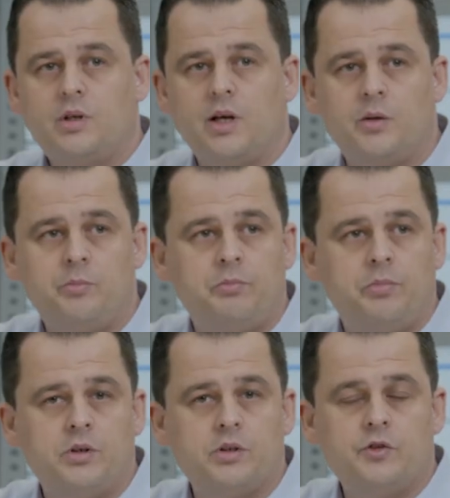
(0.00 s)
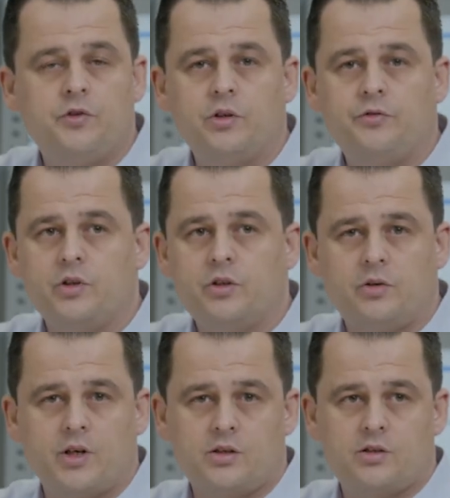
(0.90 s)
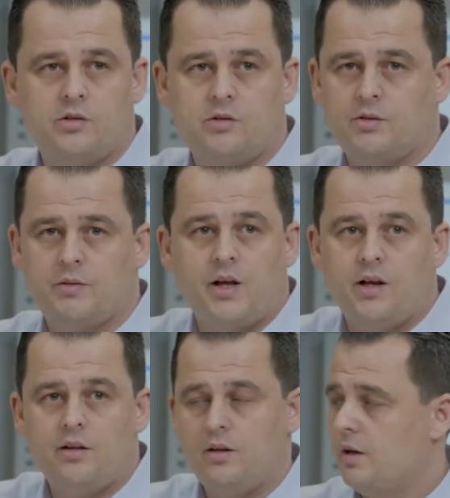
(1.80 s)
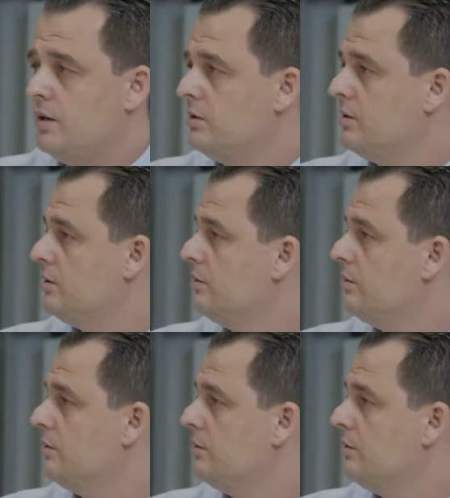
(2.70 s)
calipers for trucks or anything else.